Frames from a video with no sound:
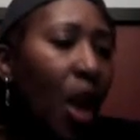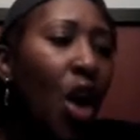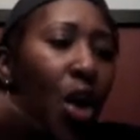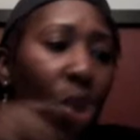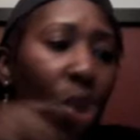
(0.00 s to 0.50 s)

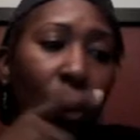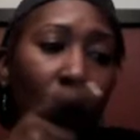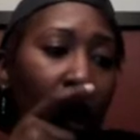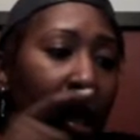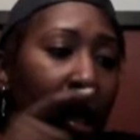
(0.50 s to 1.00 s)
No
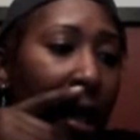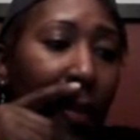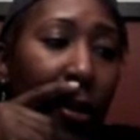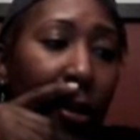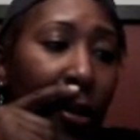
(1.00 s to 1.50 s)
sooner than they
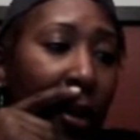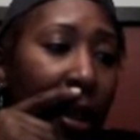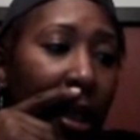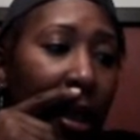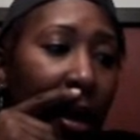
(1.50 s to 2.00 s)
pulled
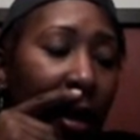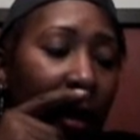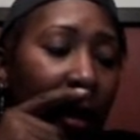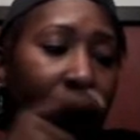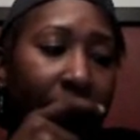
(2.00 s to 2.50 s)
in the
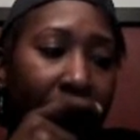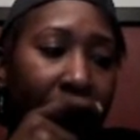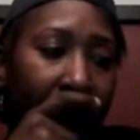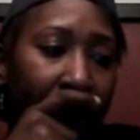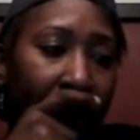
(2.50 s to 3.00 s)
yard,
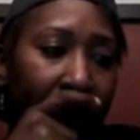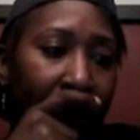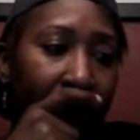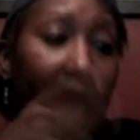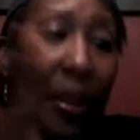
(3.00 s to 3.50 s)

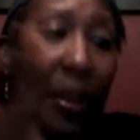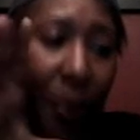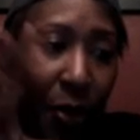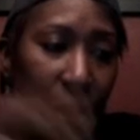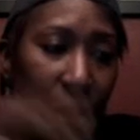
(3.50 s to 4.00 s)
they
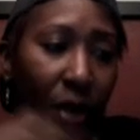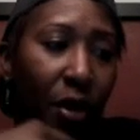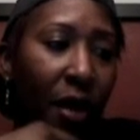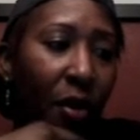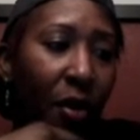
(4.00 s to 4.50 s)
pulled in the
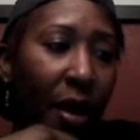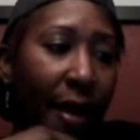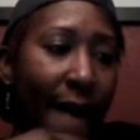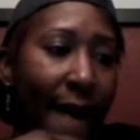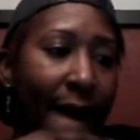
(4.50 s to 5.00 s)

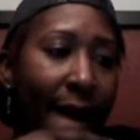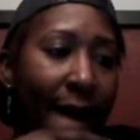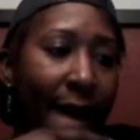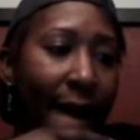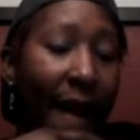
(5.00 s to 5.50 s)
driveway,
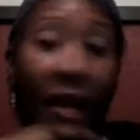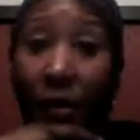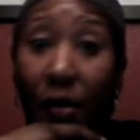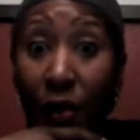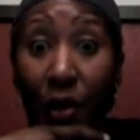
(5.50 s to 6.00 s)

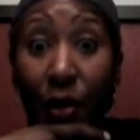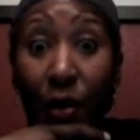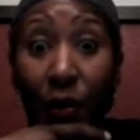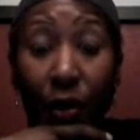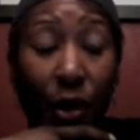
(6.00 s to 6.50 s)
and the front
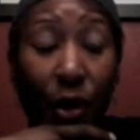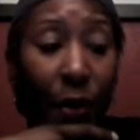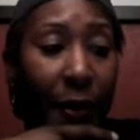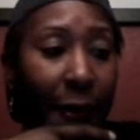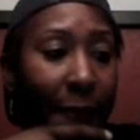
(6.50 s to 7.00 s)
door flew
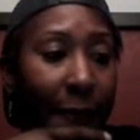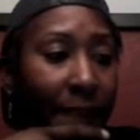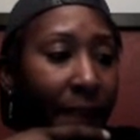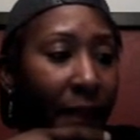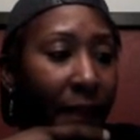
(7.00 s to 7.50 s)
open.
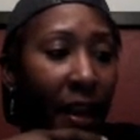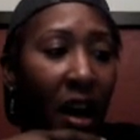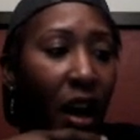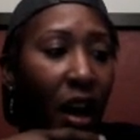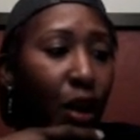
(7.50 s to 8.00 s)
and
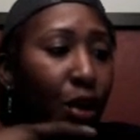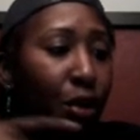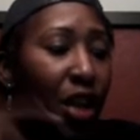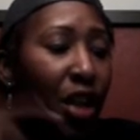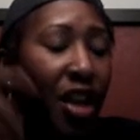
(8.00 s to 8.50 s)
Uncle
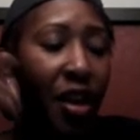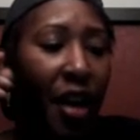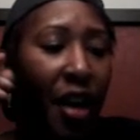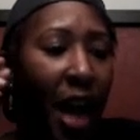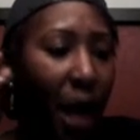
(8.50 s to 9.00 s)
Junior
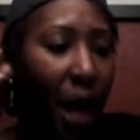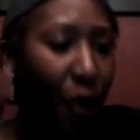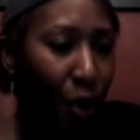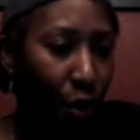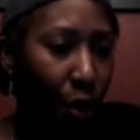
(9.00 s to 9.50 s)
darted out
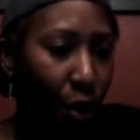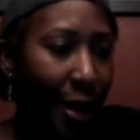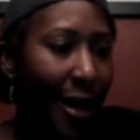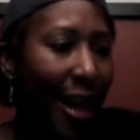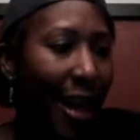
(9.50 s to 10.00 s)
the door
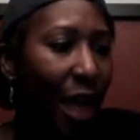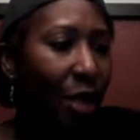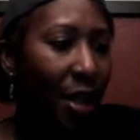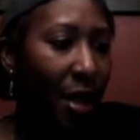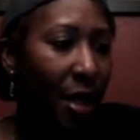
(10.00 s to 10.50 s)
and down
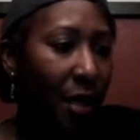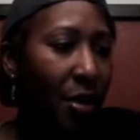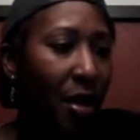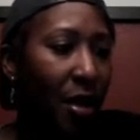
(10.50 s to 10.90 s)
the steps.